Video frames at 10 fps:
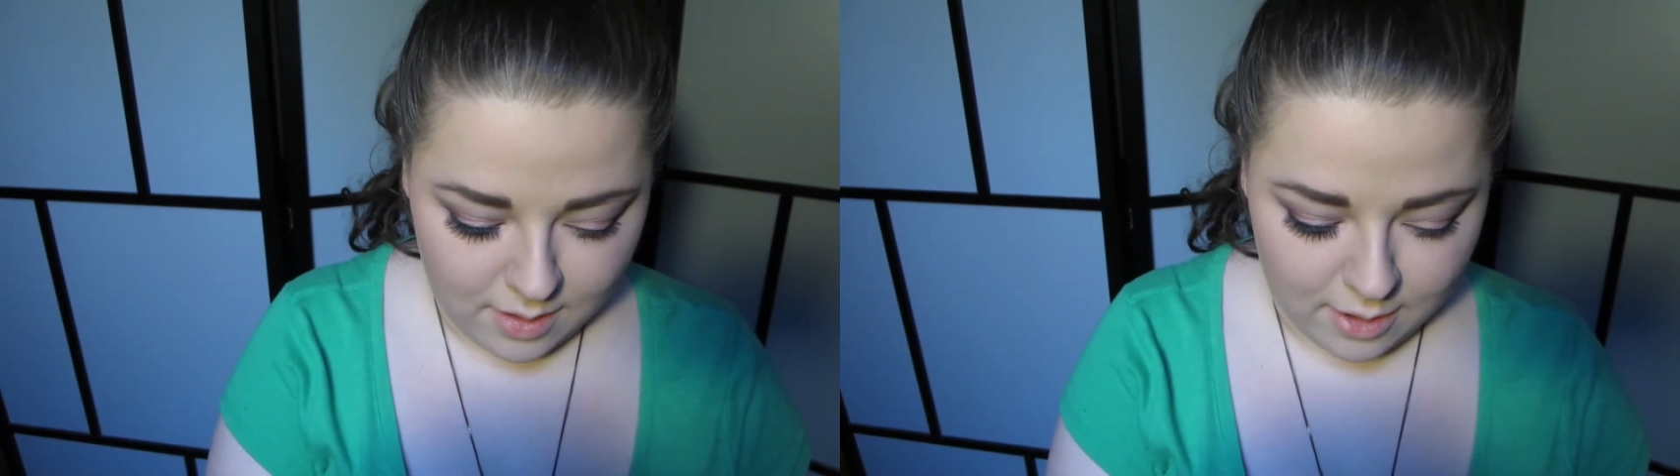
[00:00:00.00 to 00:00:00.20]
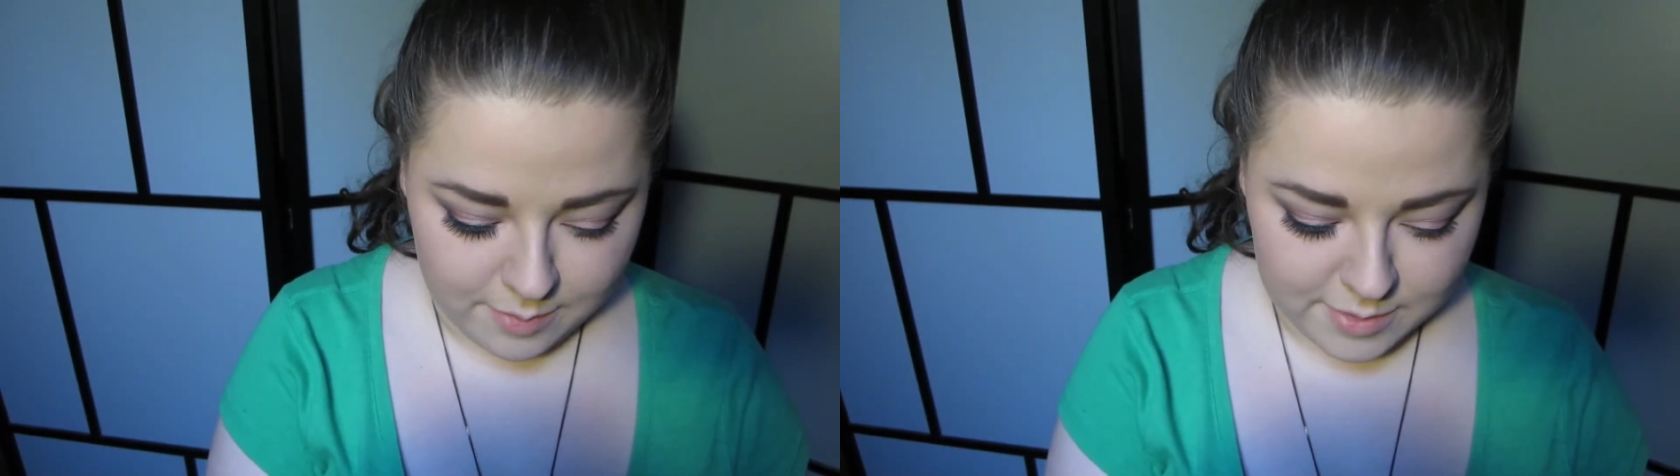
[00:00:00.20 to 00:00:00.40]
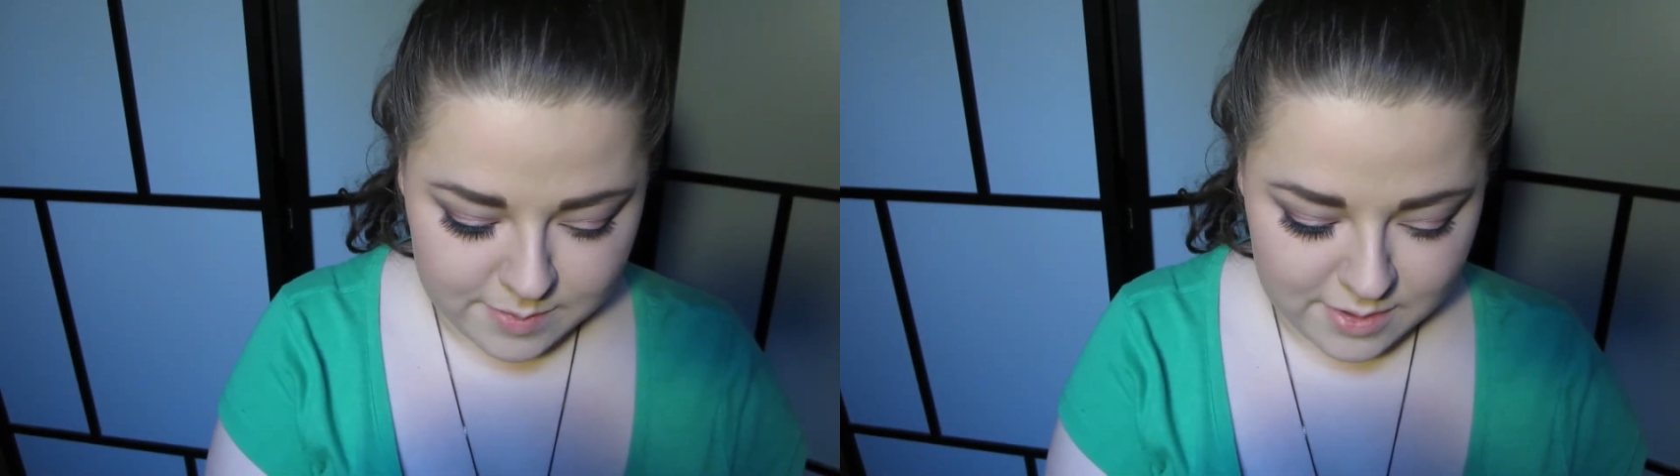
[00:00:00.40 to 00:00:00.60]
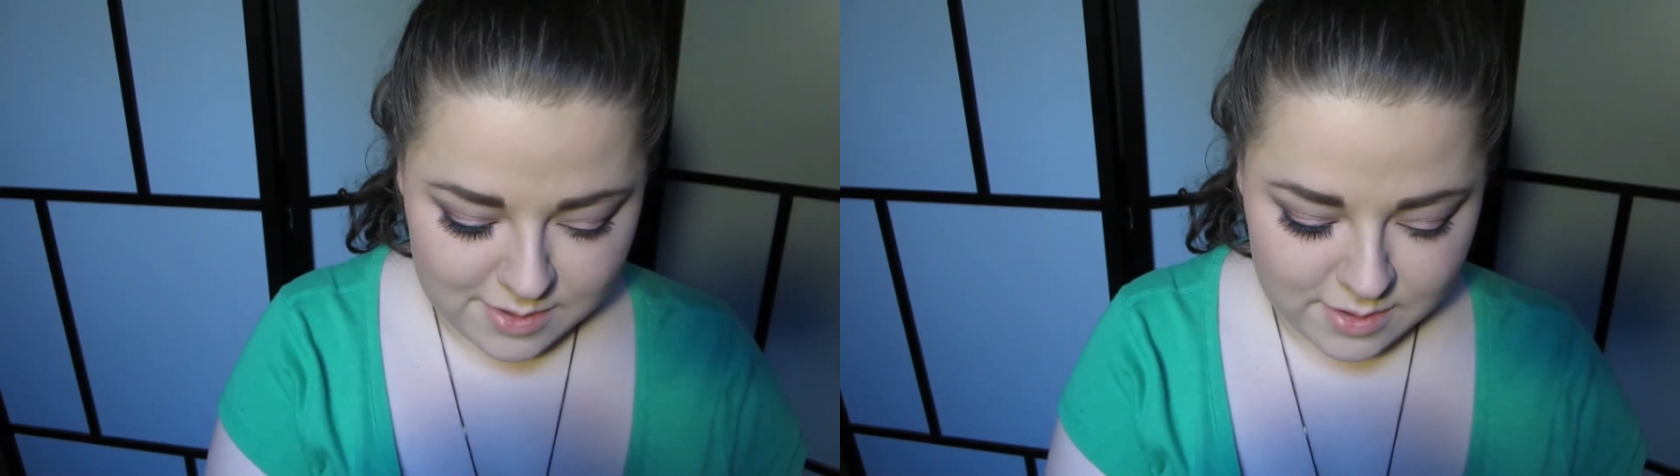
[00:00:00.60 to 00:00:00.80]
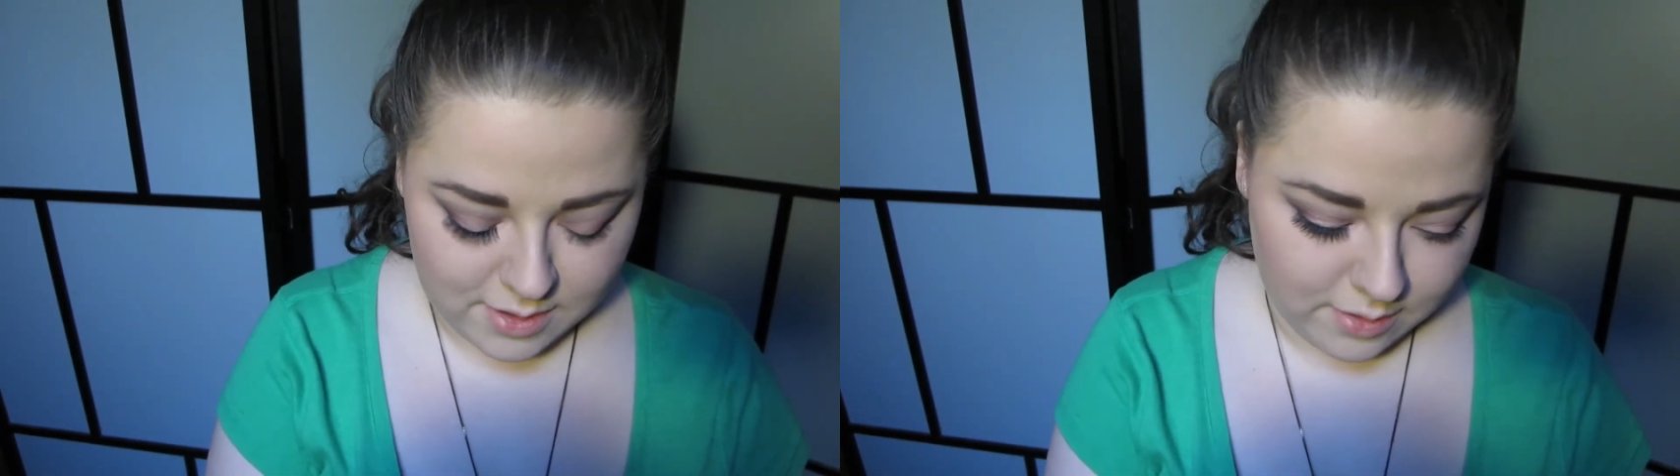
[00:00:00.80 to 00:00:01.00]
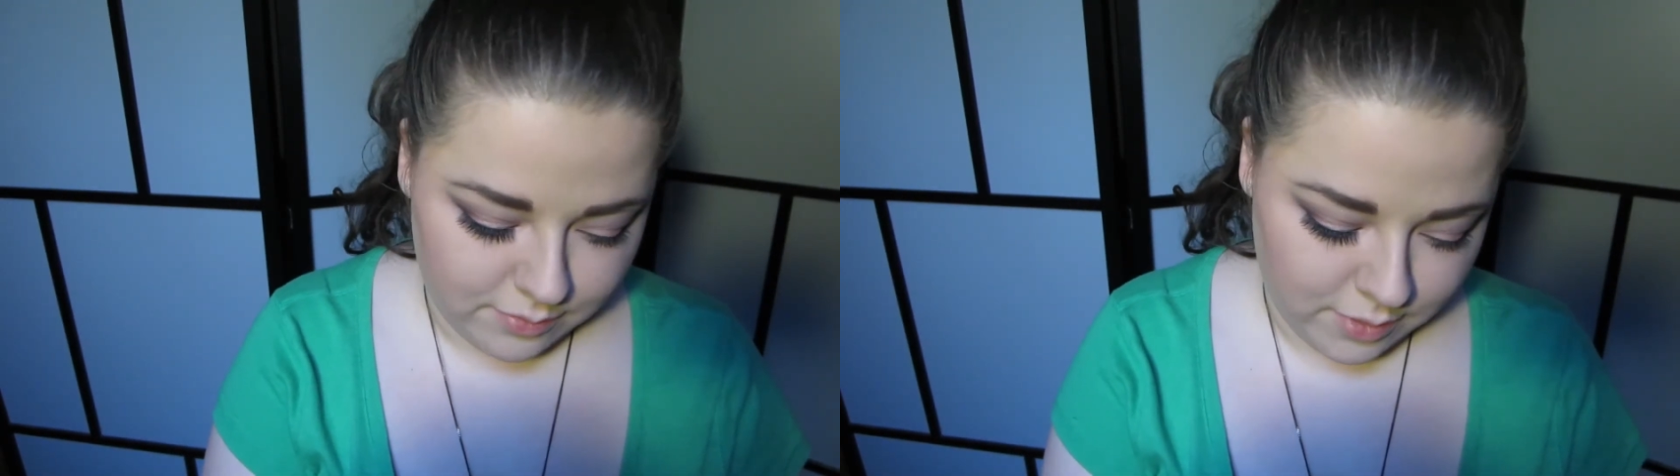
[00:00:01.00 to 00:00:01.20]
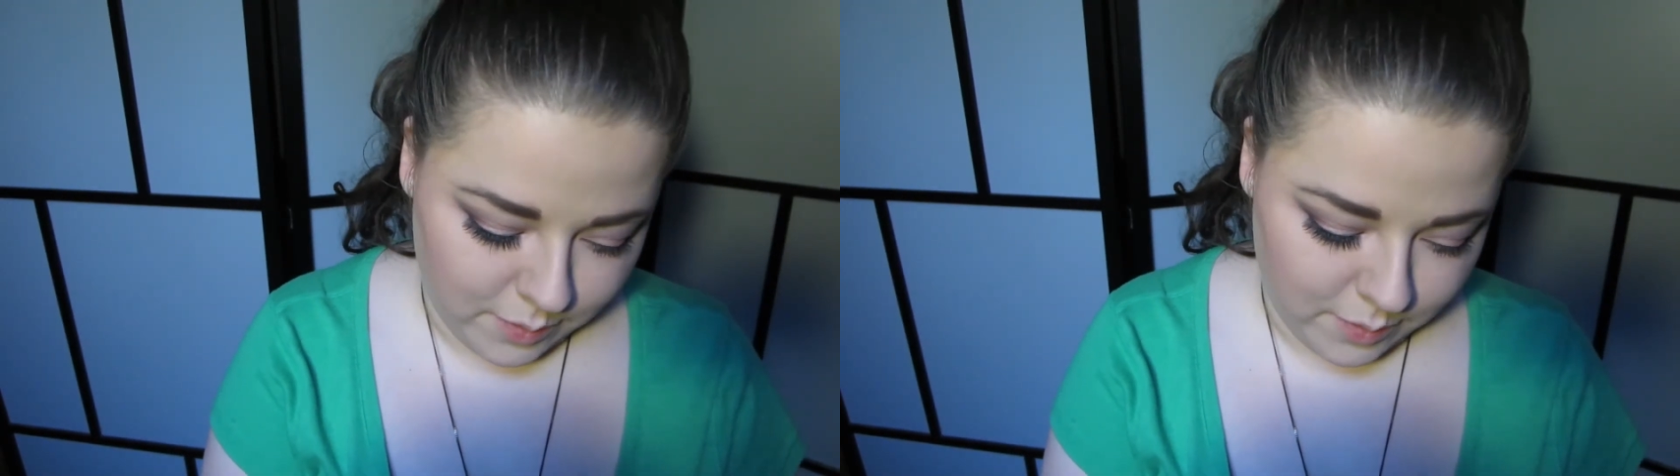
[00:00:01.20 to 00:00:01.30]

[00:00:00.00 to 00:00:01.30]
especially if